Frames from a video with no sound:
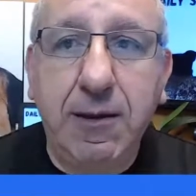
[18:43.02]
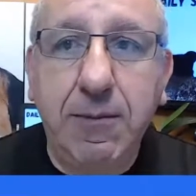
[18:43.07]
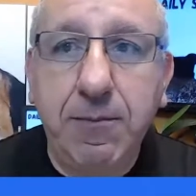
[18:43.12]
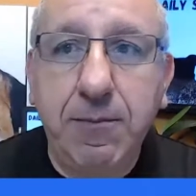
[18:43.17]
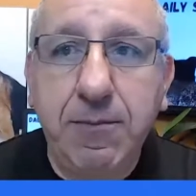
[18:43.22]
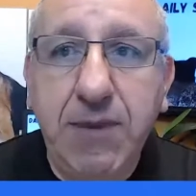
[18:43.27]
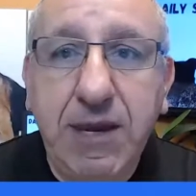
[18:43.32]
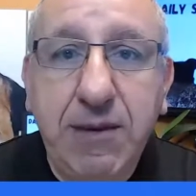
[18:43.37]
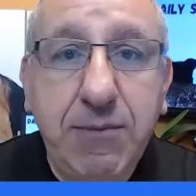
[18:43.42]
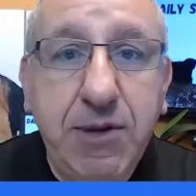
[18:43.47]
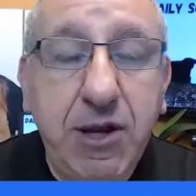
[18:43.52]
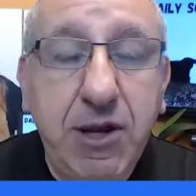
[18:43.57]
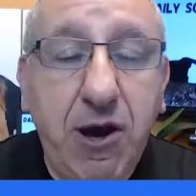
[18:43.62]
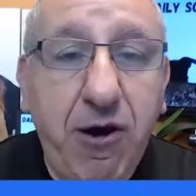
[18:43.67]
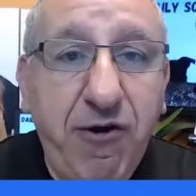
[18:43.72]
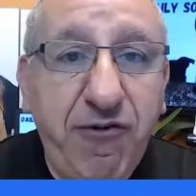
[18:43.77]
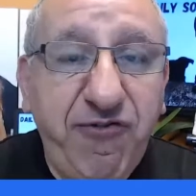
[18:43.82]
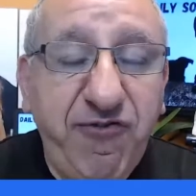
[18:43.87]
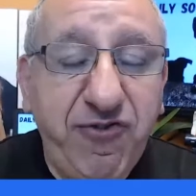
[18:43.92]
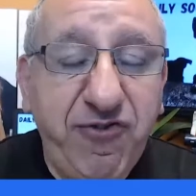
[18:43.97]
maybe
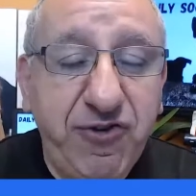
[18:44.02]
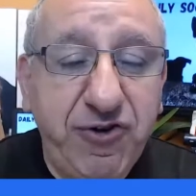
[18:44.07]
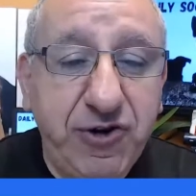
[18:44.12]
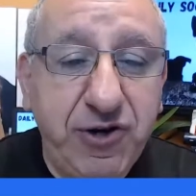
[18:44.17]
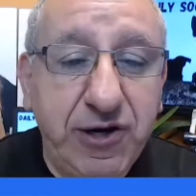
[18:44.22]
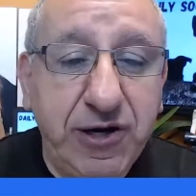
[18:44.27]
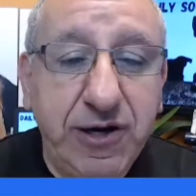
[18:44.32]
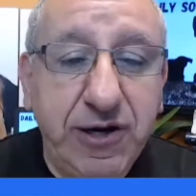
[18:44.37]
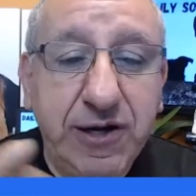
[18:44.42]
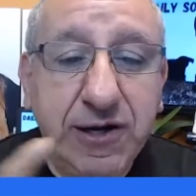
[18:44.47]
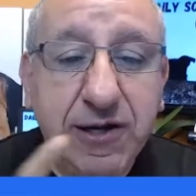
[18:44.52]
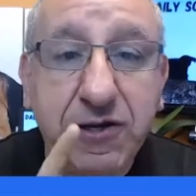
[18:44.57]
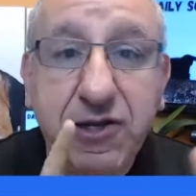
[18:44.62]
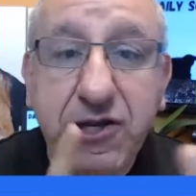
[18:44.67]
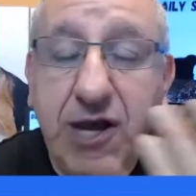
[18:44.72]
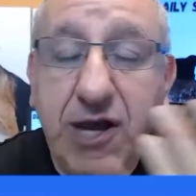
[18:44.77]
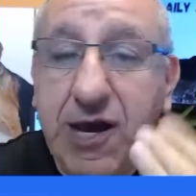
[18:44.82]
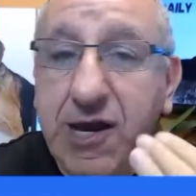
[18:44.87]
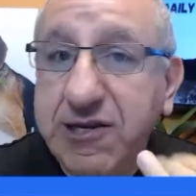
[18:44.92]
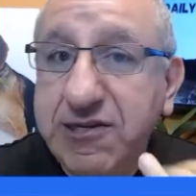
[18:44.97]
offer a
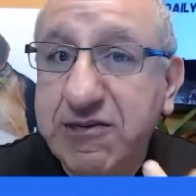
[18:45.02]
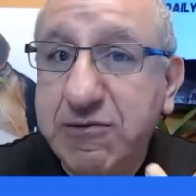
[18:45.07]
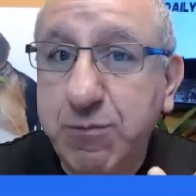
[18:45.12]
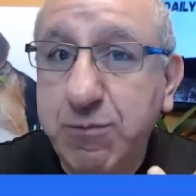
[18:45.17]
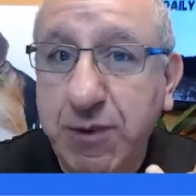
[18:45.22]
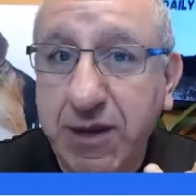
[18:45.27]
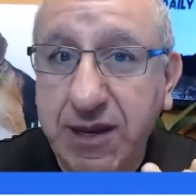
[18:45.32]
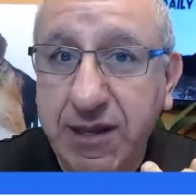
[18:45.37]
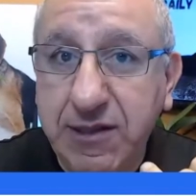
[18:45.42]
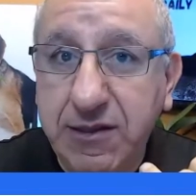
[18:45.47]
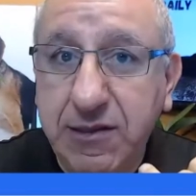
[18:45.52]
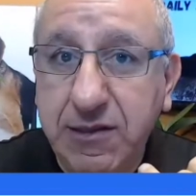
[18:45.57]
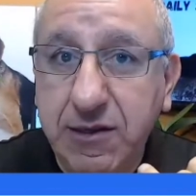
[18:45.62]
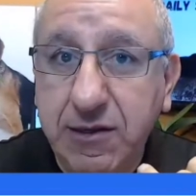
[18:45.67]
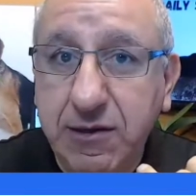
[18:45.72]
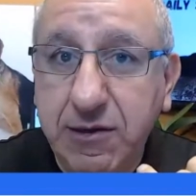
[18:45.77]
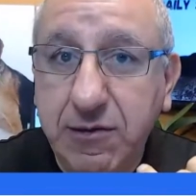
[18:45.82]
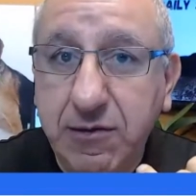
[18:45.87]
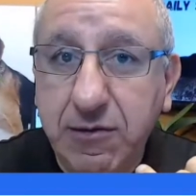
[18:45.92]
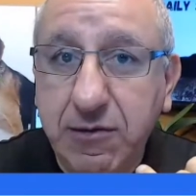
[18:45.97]
nice bed
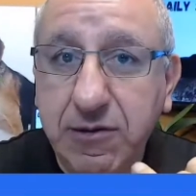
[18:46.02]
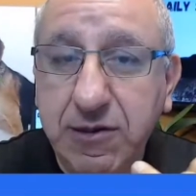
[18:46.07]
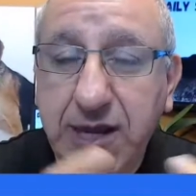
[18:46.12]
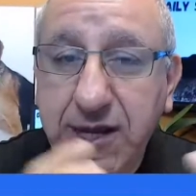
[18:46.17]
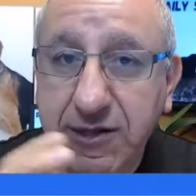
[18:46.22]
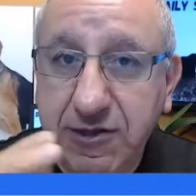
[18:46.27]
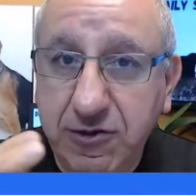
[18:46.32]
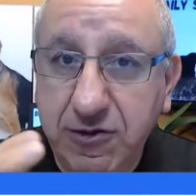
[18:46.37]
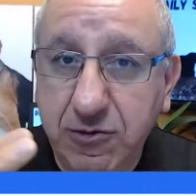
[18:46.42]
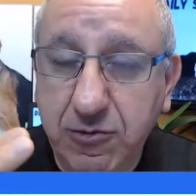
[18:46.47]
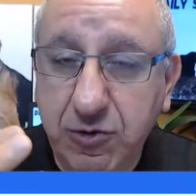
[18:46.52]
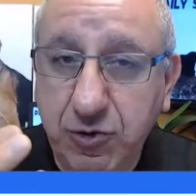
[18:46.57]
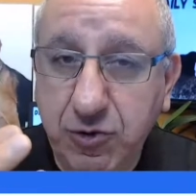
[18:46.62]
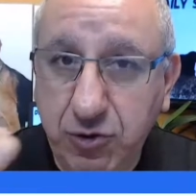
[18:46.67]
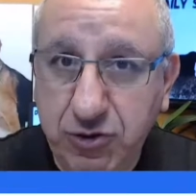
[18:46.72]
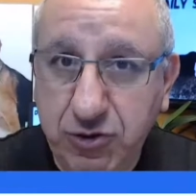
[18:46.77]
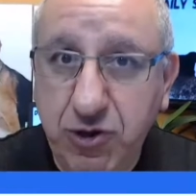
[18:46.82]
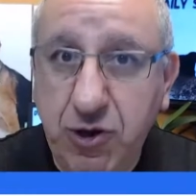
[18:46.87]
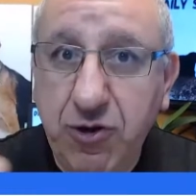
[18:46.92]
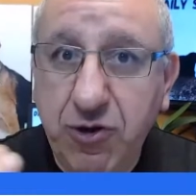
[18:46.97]
that
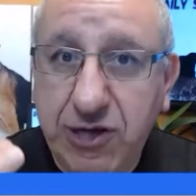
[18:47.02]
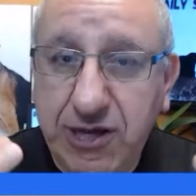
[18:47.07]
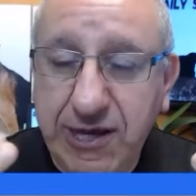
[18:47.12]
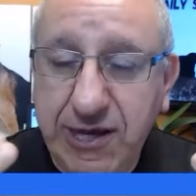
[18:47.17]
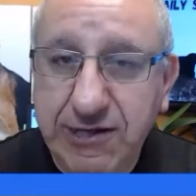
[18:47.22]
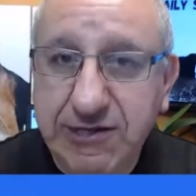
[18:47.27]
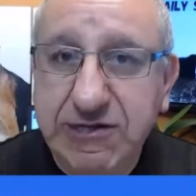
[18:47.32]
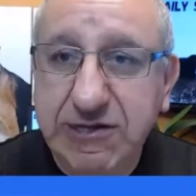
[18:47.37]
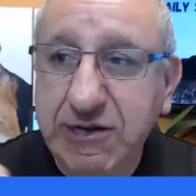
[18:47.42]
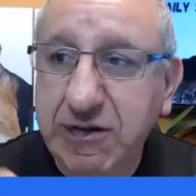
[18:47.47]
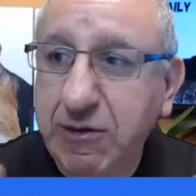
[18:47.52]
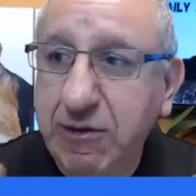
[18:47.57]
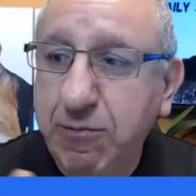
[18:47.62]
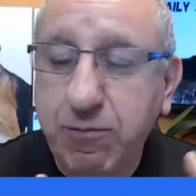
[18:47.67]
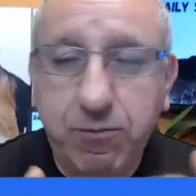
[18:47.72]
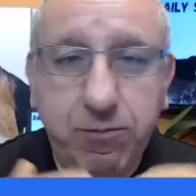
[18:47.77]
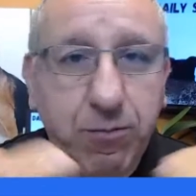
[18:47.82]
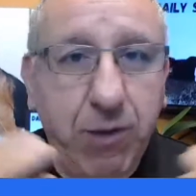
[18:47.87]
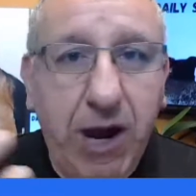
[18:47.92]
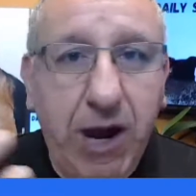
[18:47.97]
your dog can sleep.
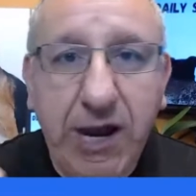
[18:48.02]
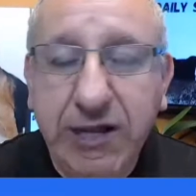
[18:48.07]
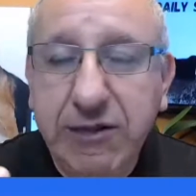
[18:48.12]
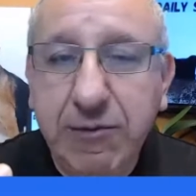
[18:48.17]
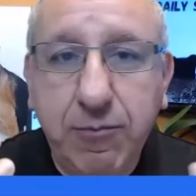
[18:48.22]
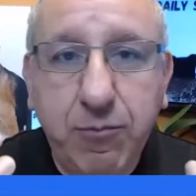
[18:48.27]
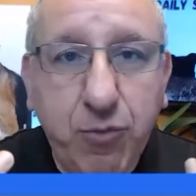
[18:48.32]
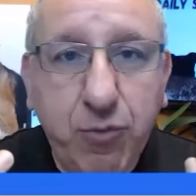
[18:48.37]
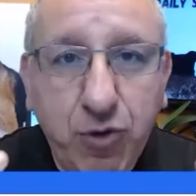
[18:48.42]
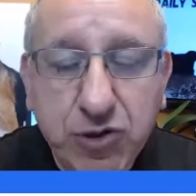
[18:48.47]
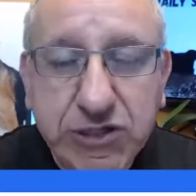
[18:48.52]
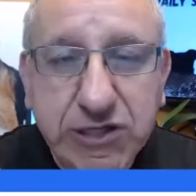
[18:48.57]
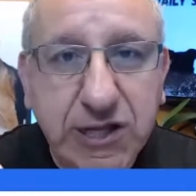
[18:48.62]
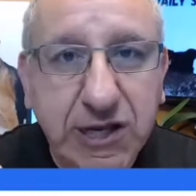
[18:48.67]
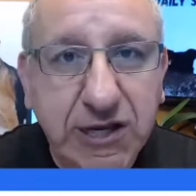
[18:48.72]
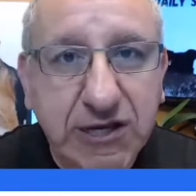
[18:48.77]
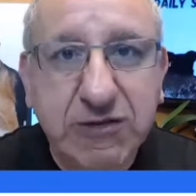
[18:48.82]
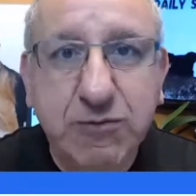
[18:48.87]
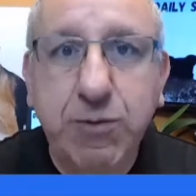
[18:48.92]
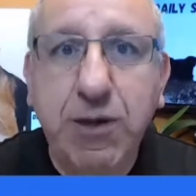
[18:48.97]
Buy the most
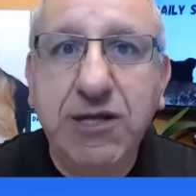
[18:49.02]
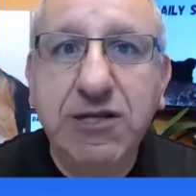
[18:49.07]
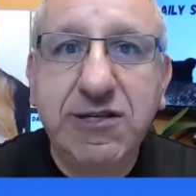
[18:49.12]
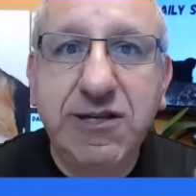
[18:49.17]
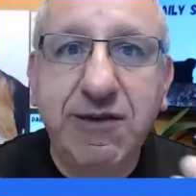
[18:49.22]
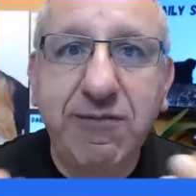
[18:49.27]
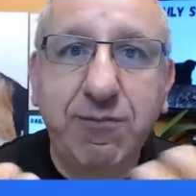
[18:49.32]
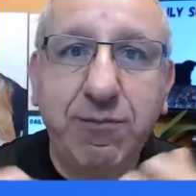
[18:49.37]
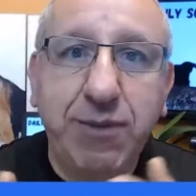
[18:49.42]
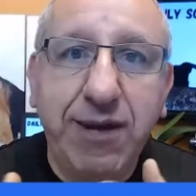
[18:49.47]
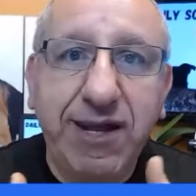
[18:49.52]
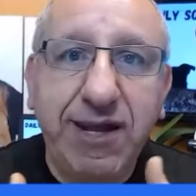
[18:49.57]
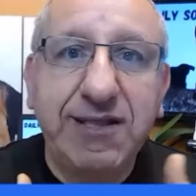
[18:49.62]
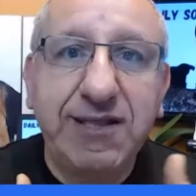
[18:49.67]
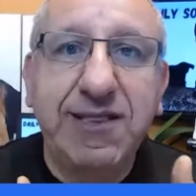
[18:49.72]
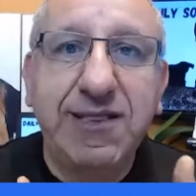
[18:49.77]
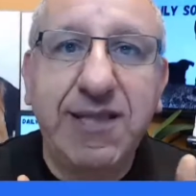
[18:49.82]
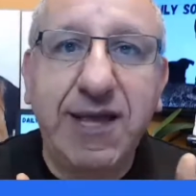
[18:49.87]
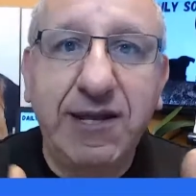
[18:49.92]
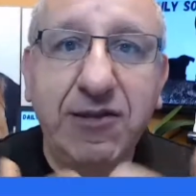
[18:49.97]
expensive bed
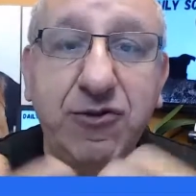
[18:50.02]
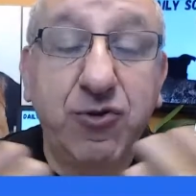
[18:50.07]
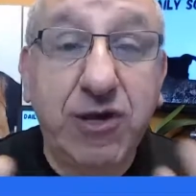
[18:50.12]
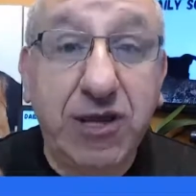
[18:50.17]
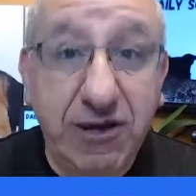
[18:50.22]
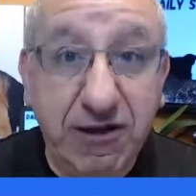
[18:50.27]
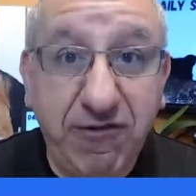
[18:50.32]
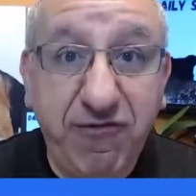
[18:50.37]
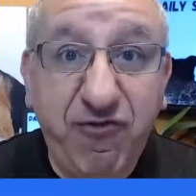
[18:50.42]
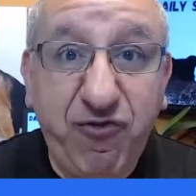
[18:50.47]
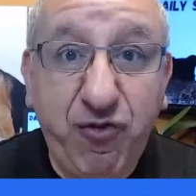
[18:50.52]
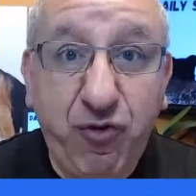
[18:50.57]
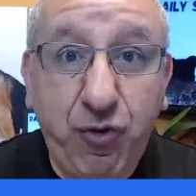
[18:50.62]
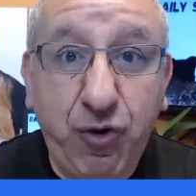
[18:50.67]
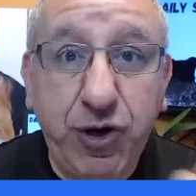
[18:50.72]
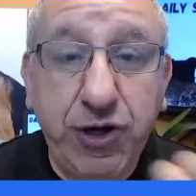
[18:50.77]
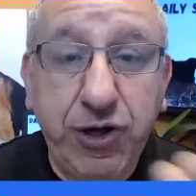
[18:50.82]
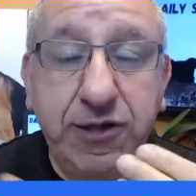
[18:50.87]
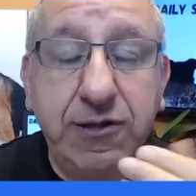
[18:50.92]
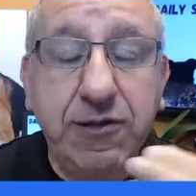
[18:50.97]
that you can
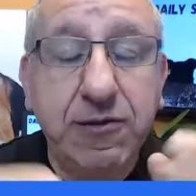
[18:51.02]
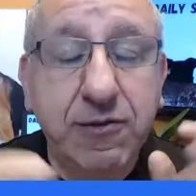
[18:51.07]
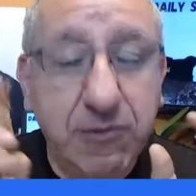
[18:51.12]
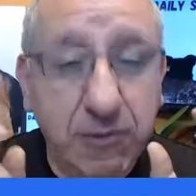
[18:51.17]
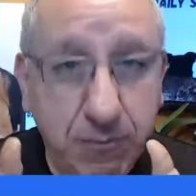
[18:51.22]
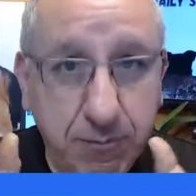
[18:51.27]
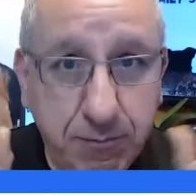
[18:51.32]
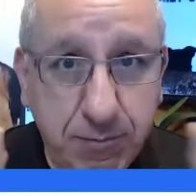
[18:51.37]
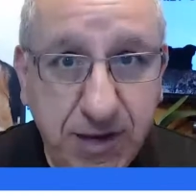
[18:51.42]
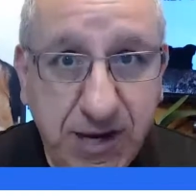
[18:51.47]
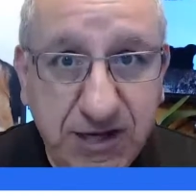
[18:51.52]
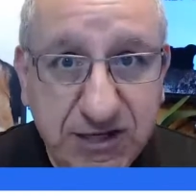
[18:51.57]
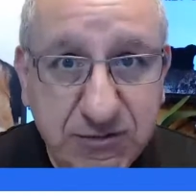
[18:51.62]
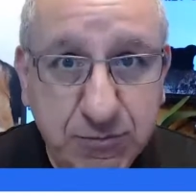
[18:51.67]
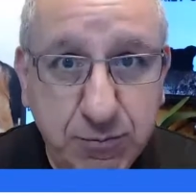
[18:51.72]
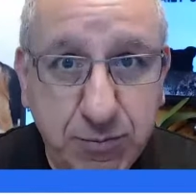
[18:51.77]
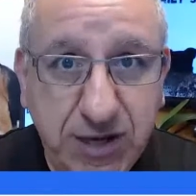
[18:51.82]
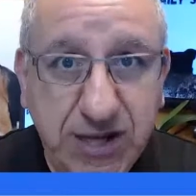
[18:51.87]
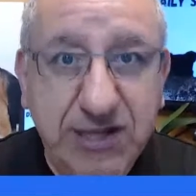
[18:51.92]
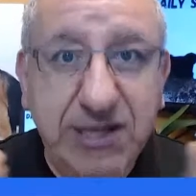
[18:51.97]
afford, the
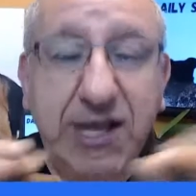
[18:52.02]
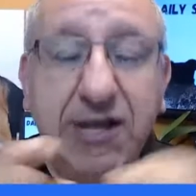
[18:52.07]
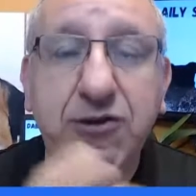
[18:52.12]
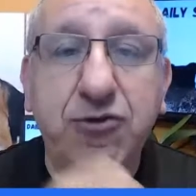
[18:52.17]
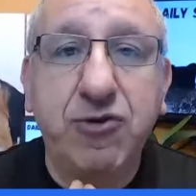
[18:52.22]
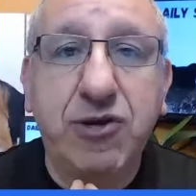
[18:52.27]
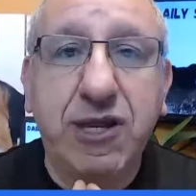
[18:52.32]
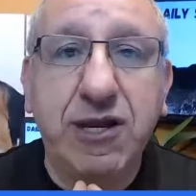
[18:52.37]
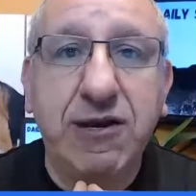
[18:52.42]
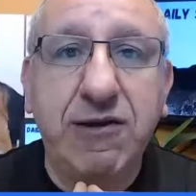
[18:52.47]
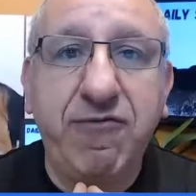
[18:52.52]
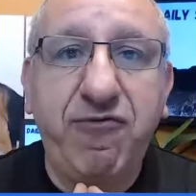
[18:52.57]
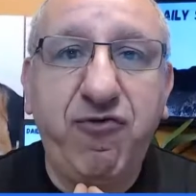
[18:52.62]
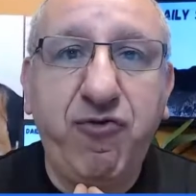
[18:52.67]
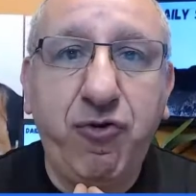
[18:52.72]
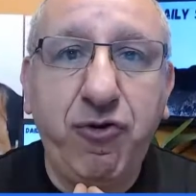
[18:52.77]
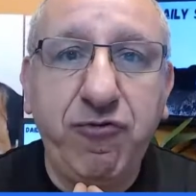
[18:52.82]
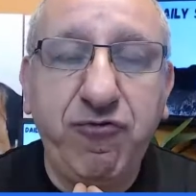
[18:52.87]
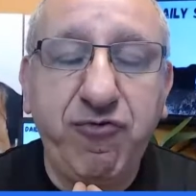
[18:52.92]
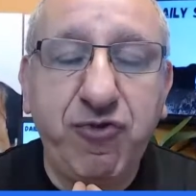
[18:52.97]
best bed that you can
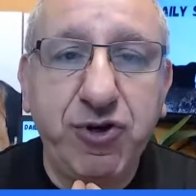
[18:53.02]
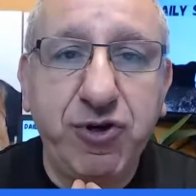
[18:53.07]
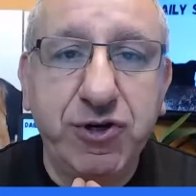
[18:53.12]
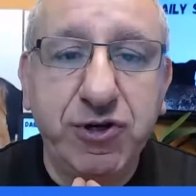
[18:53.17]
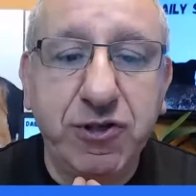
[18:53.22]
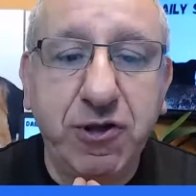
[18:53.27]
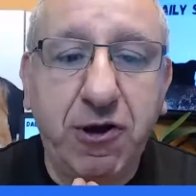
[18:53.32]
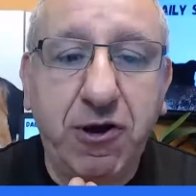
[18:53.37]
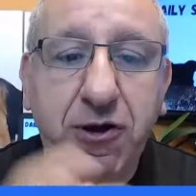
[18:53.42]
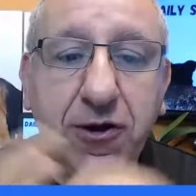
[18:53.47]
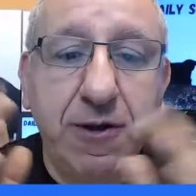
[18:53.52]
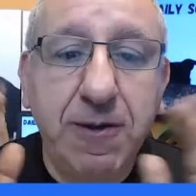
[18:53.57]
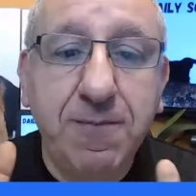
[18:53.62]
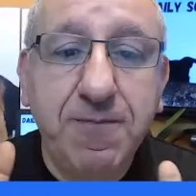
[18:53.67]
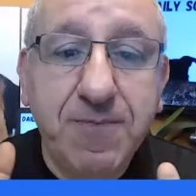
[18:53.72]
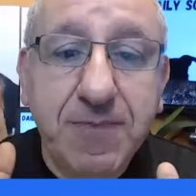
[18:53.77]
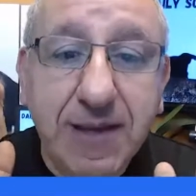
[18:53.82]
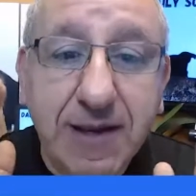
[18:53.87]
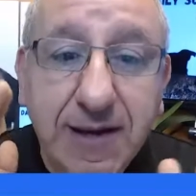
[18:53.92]
afford for your dog.